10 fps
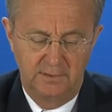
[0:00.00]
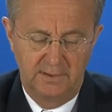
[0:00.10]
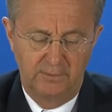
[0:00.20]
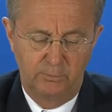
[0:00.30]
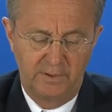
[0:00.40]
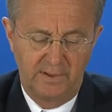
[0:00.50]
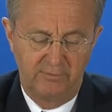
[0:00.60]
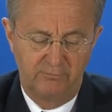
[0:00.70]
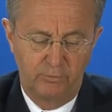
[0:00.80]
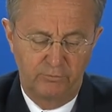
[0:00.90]
And we
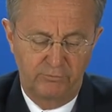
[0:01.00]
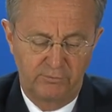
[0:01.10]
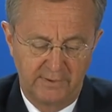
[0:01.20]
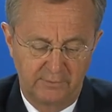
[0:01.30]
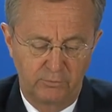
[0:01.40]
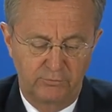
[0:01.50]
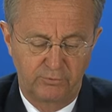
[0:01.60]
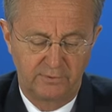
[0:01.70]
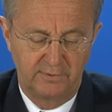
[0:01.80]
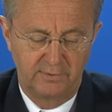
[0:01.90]
have also
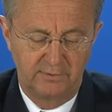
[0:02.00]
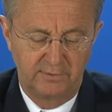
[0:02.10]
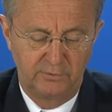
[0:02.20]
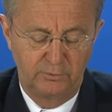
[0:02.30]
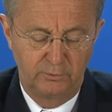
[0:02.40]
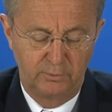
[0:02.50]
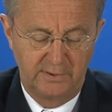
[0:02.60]
the new